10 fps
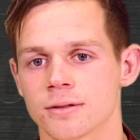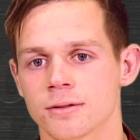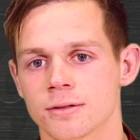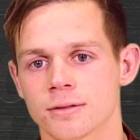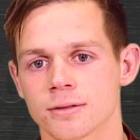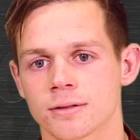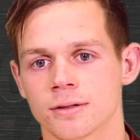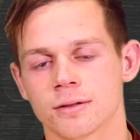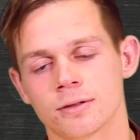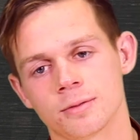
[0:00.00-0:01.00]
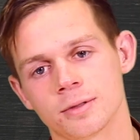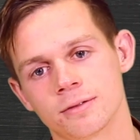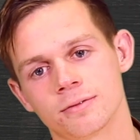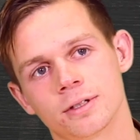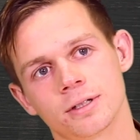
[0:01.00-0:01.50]
so got a bit
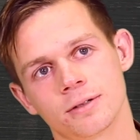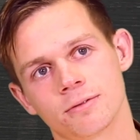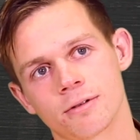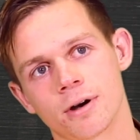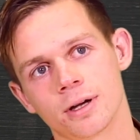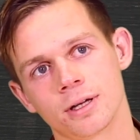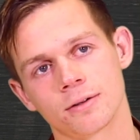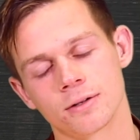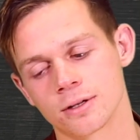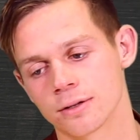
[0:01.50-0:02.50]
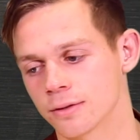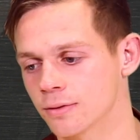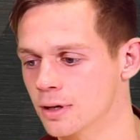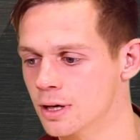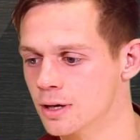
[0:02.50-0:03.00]
of variety I've got to cook.
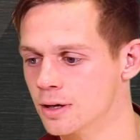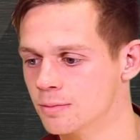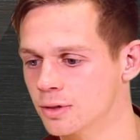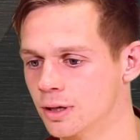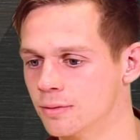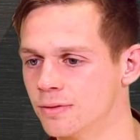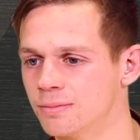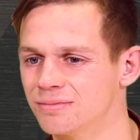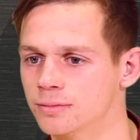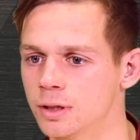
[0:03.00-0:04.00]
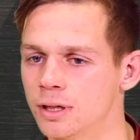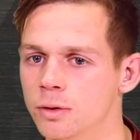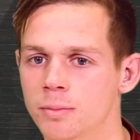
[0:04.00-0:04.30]
But a little